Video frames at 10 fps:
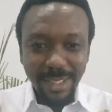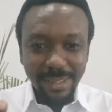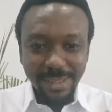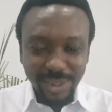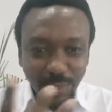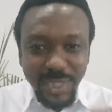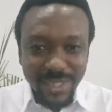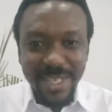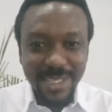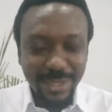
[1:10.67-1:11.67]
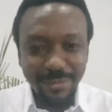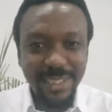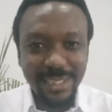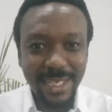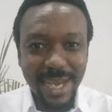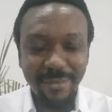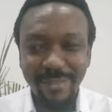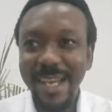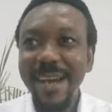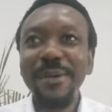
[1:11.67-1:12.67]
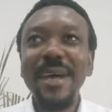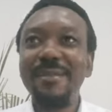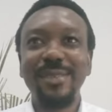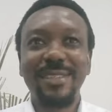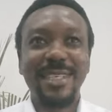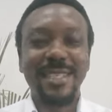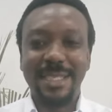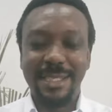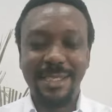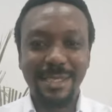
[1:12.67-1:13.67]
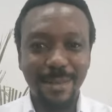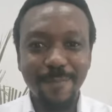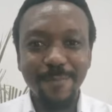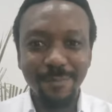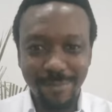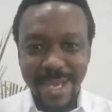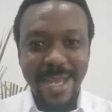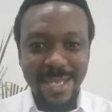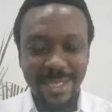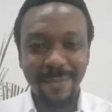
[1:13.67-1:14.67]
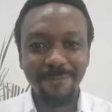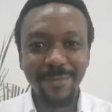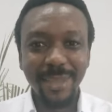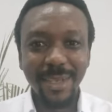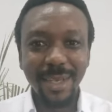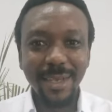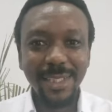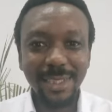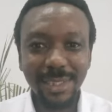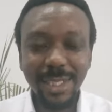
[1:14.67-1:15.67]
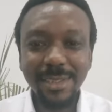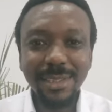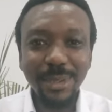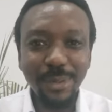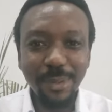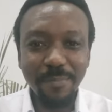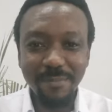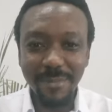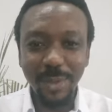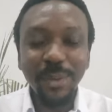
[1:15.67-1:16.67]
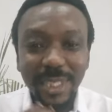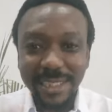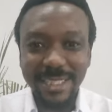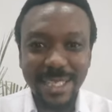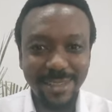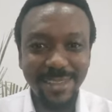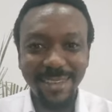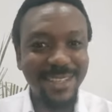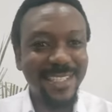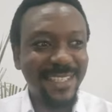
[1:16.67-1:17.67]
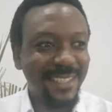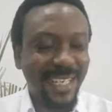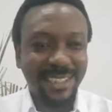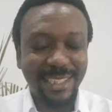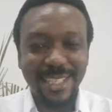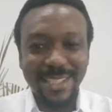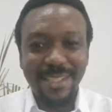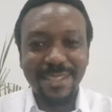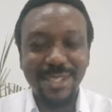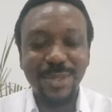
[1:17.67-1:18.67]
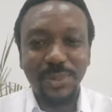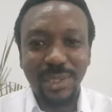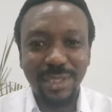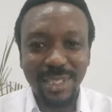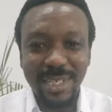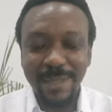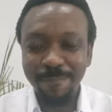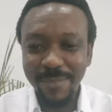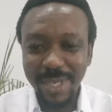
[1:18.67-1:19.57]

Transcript: sweetness of this life. Now everything is bad. It's only technology that is in this world that